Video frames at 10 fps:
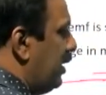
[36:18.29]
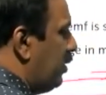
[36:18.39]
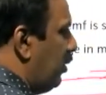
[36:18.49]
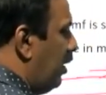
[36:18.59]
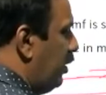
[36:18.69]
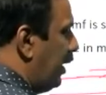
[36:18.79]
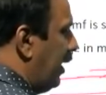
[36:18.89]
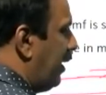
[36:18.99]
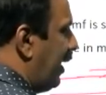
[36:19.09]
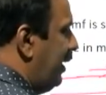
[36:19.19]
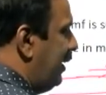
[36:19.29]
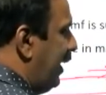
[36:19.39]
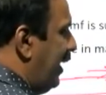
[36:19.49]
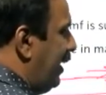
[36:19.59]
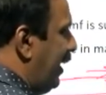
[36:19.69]
told you can write
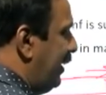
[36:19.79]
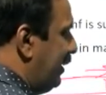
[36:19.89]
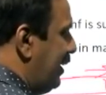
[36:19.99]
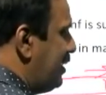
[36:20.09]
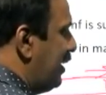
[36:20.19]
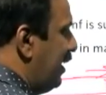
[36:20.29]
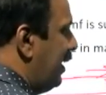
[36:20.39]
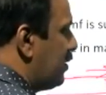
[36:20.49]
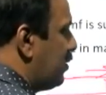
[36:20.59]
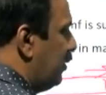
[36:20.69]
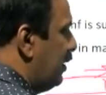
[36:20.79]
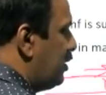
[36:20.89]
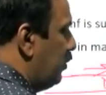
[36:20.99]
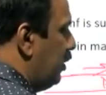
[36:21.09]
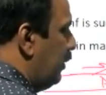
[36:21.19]
n like this. So this
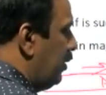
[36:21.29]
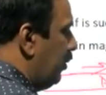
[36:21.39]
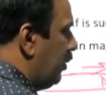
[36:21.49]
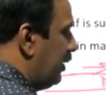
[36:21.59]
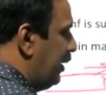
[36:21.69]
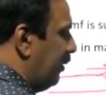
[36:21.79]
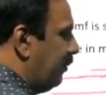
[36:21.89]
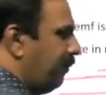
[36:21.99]
will be north here.